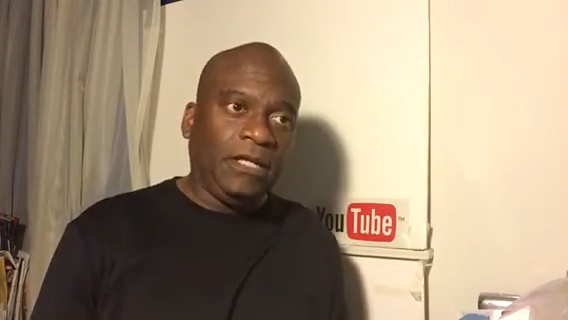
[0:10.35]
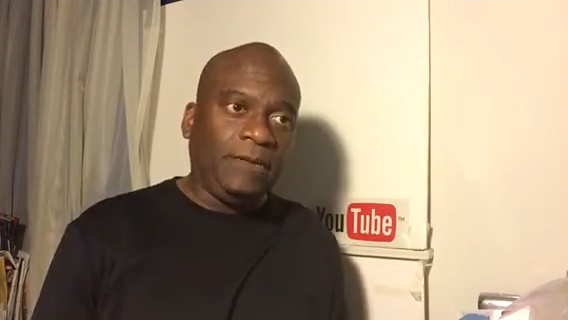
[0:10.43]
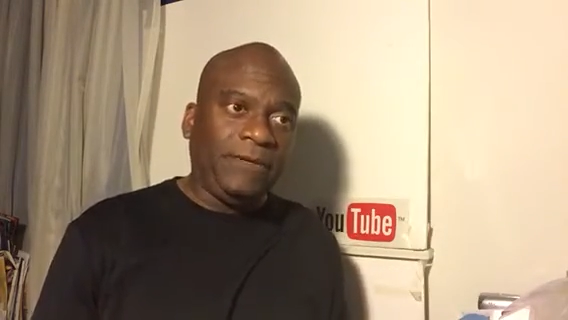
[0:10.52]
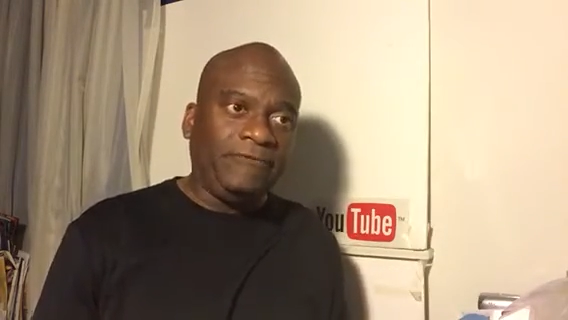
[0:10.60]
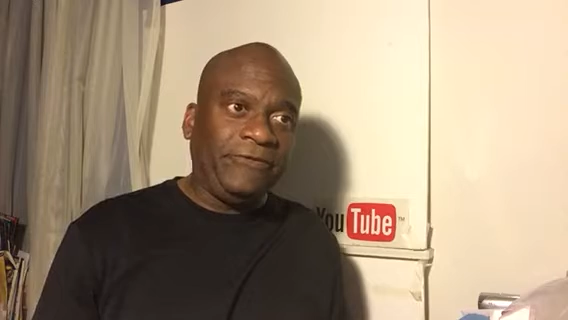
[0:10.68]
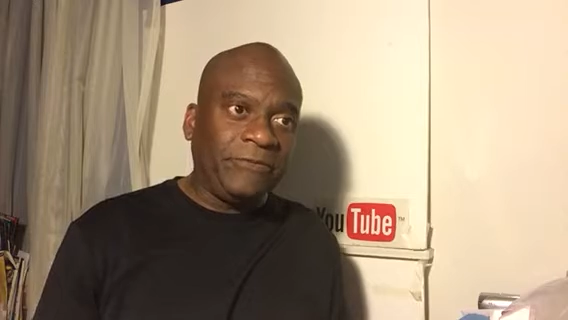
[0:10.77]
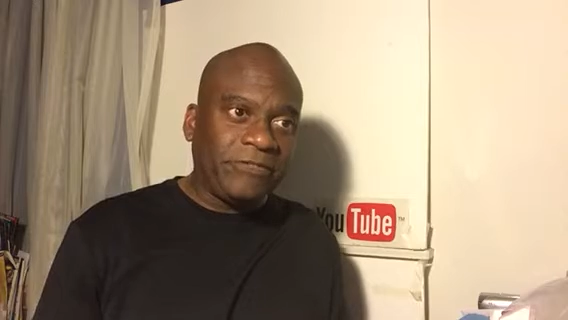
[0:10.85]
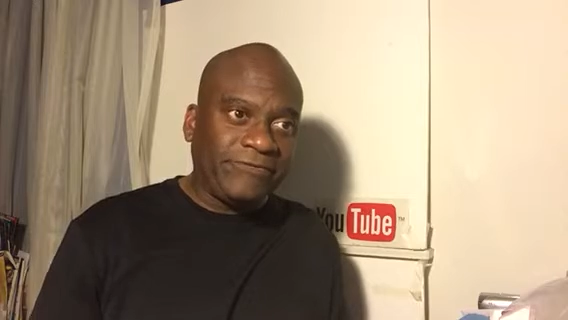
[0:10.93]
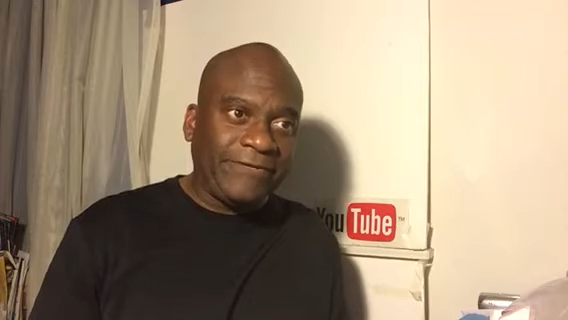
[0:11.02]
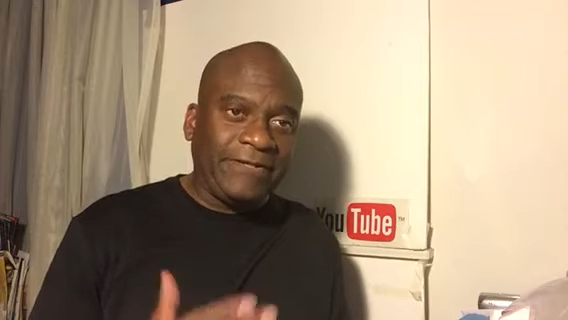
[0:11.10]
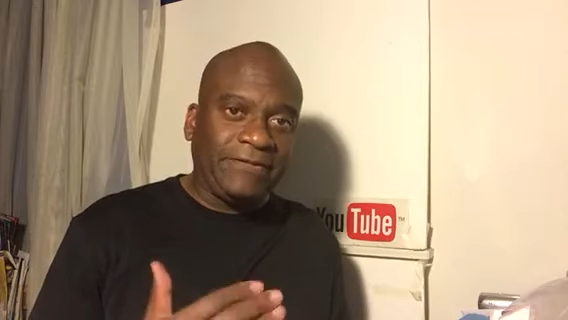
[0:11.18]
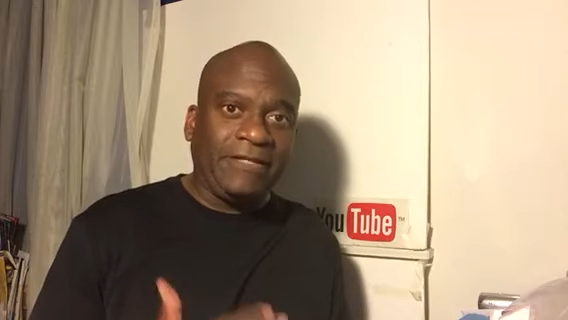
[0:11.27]
My friend was
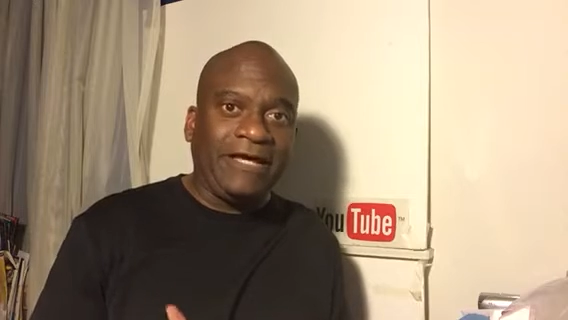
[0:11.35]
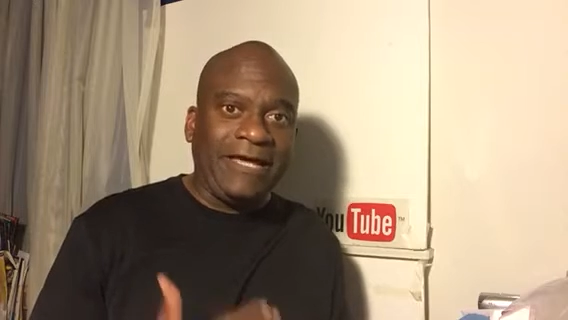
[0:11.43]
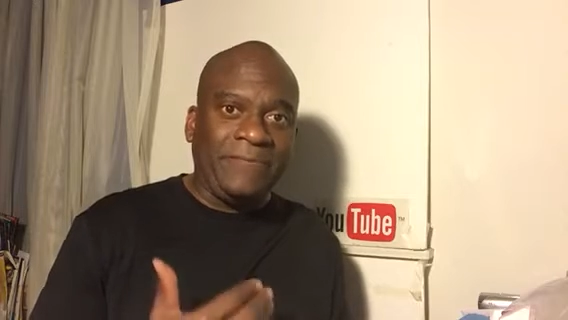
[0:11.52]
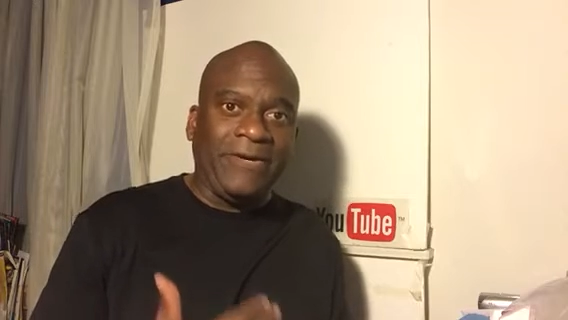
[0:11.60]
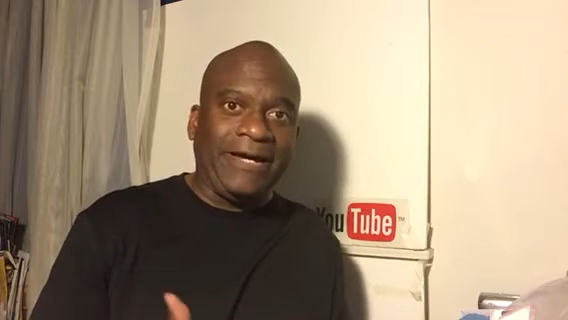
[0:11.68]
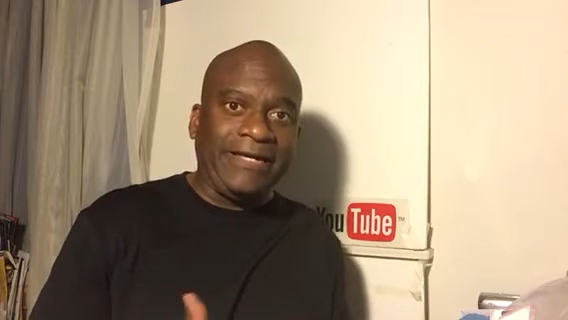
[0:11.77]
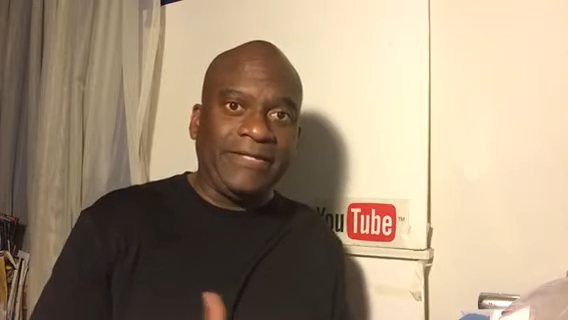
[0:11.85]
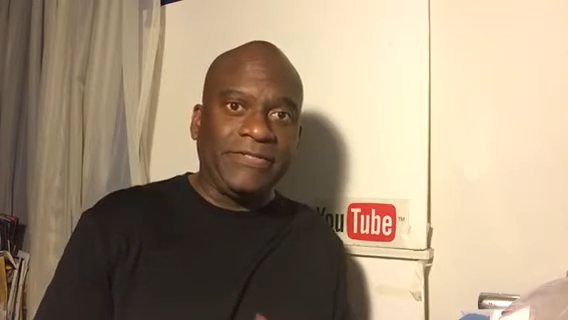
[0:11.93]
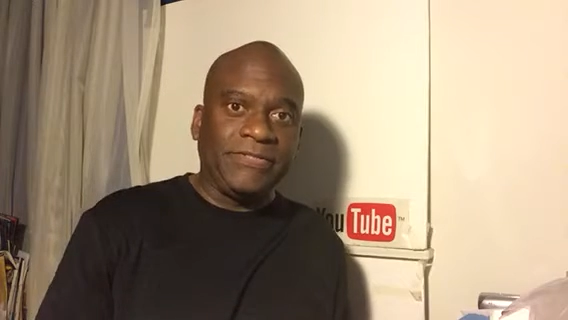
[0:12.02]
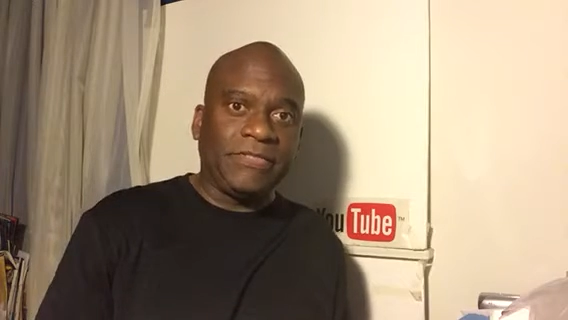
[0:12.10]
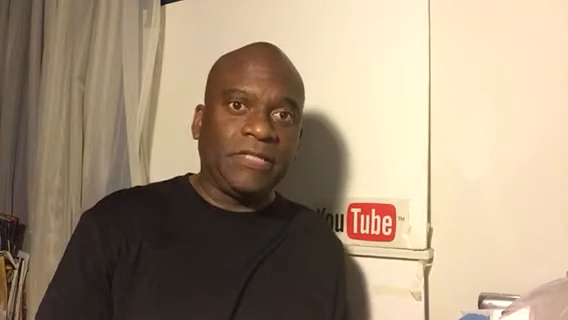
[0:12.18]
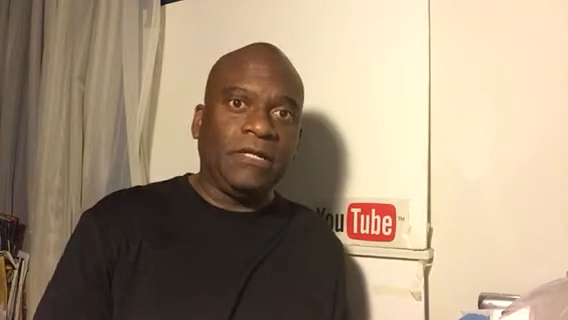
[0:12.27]
found alive by
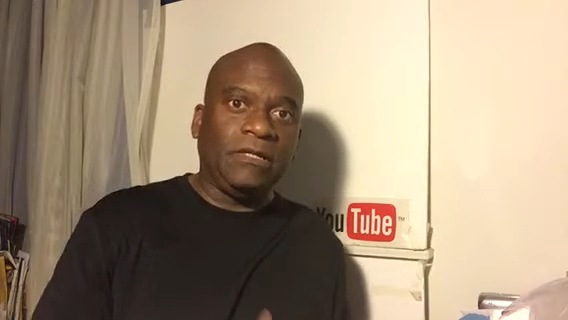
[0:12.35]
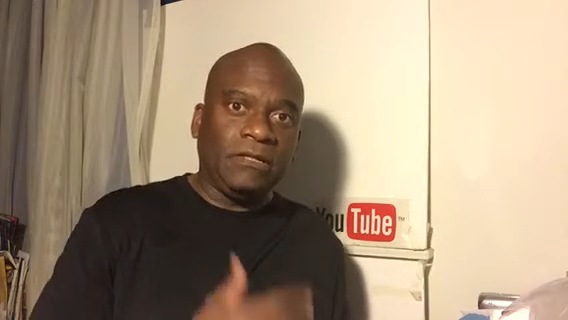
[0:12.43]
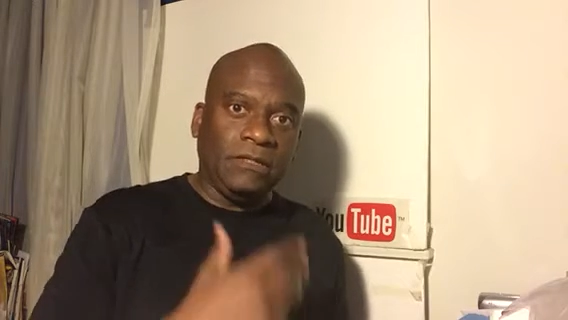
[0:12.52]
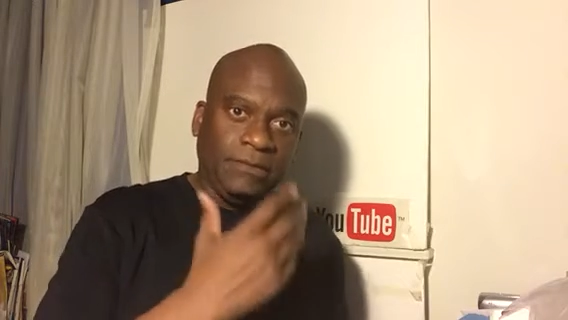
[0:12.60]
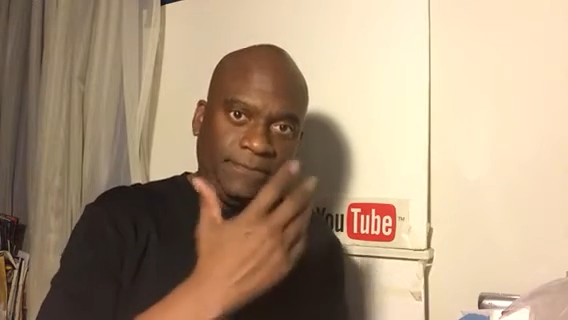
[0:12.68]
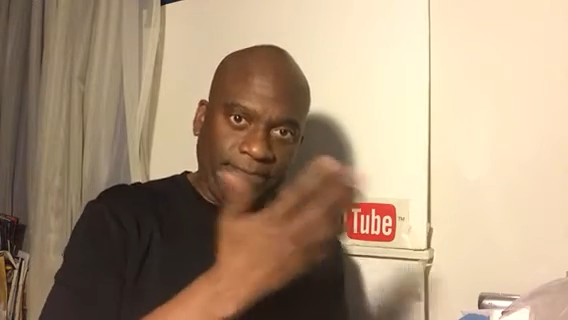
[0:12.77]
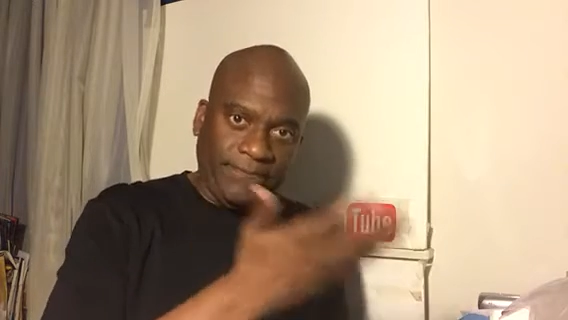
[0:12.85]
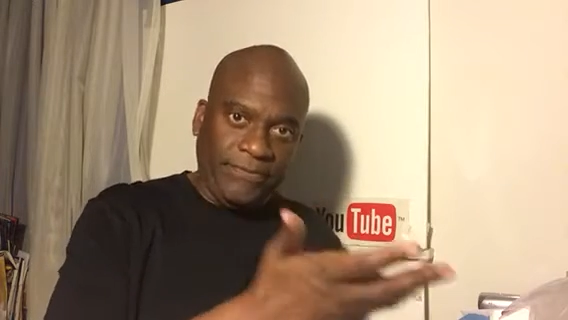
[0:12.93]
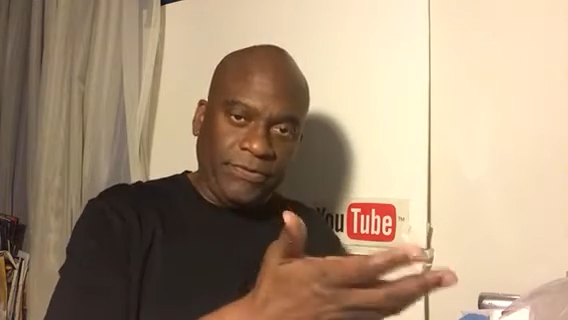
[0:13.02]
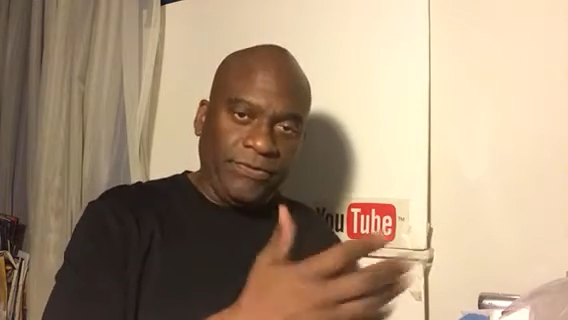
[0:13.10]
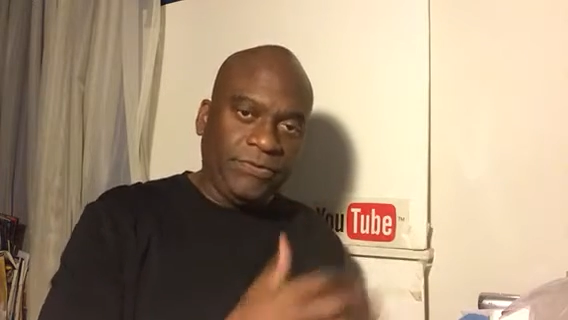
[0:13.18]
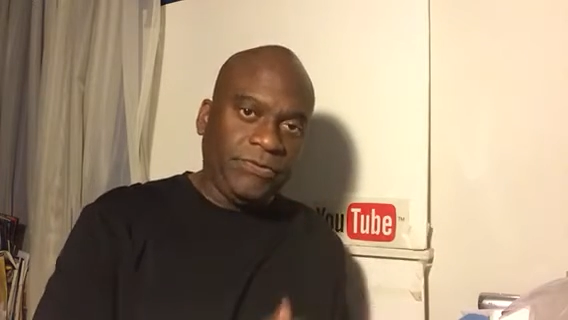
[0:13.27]
his
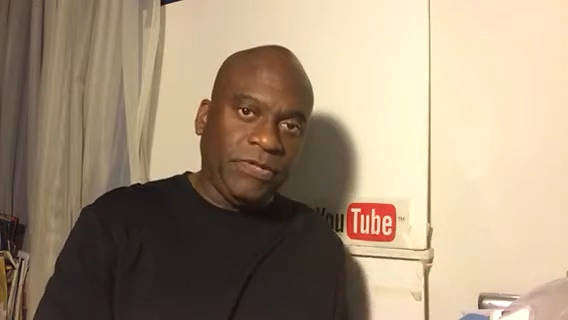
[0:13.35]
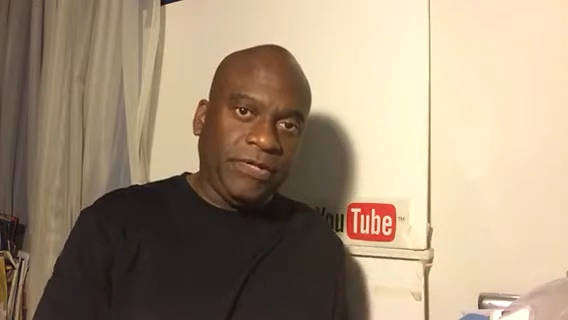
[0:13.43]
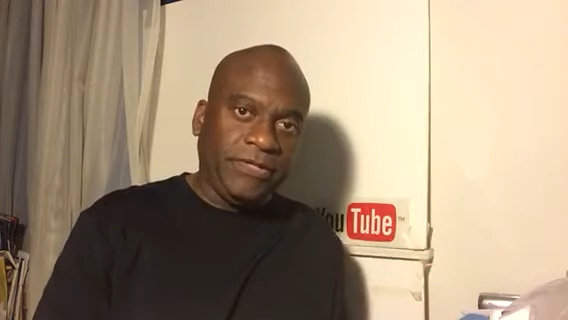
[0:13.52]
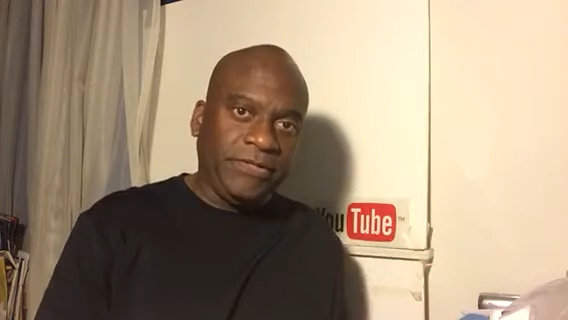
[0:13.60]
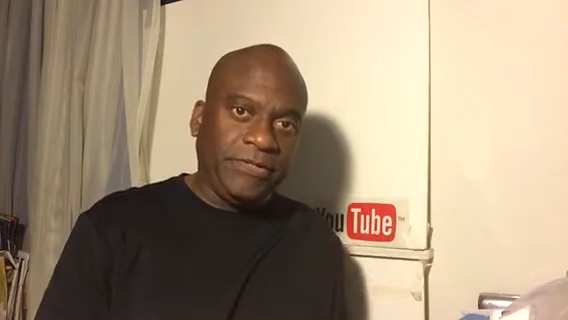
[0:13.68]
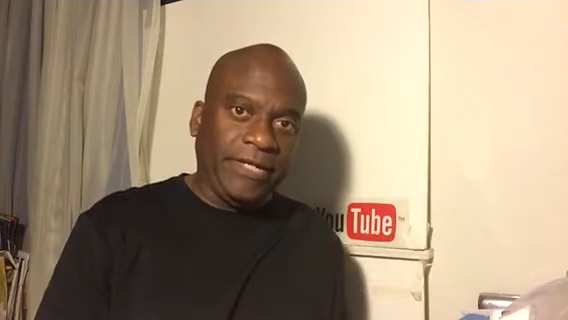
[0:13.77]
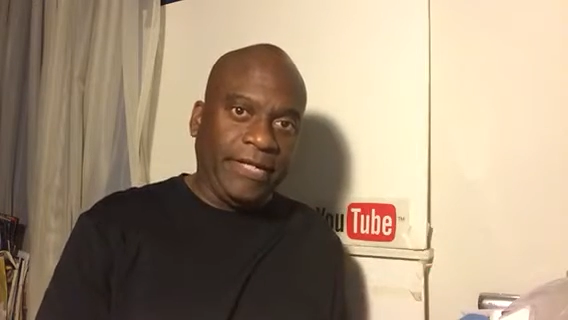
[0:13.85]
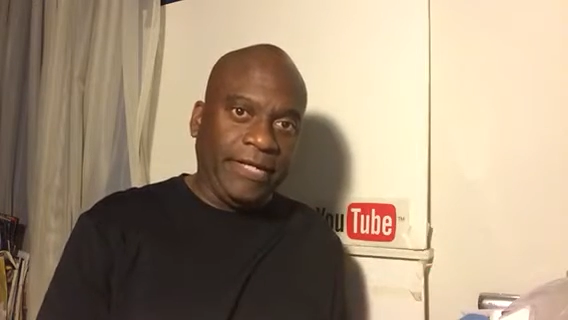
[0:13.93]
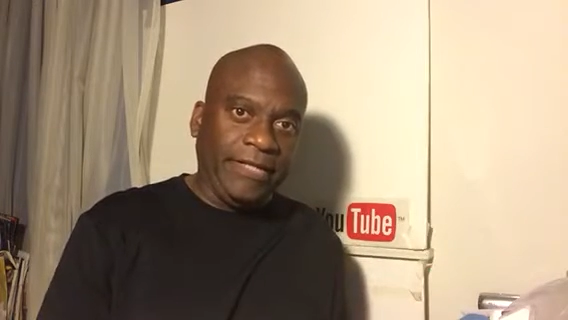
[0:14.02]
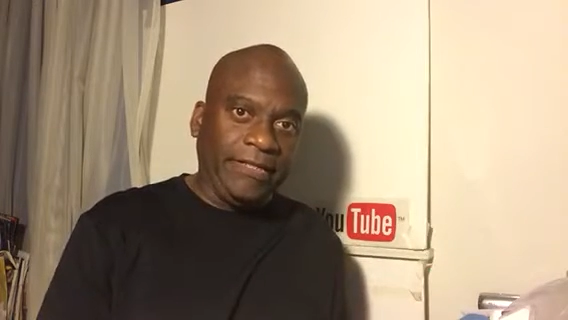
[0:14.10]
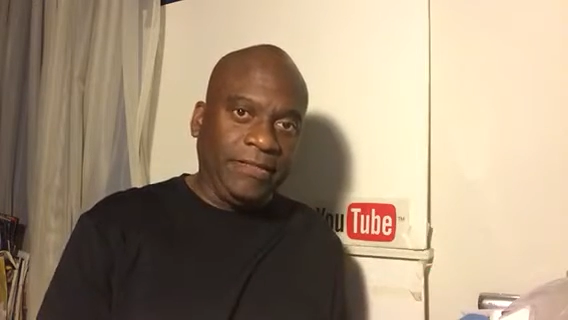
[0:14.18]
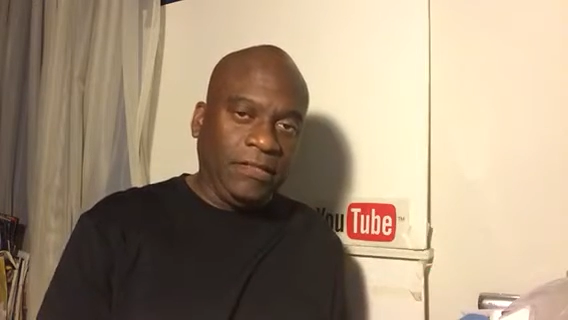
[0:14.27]
daughter,
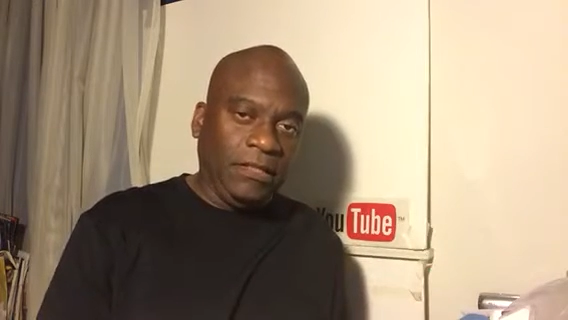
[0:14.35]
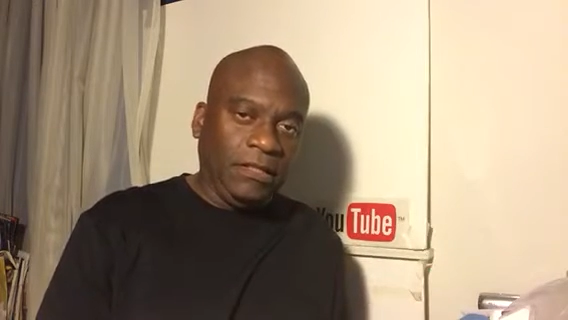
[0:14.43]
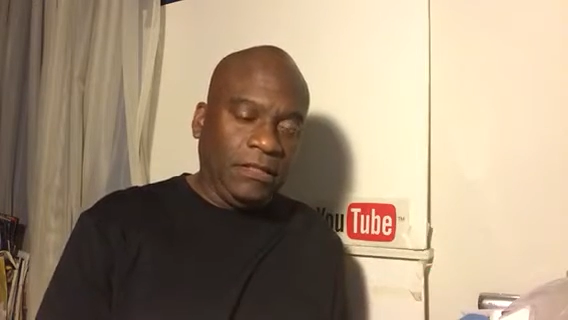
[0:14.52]
and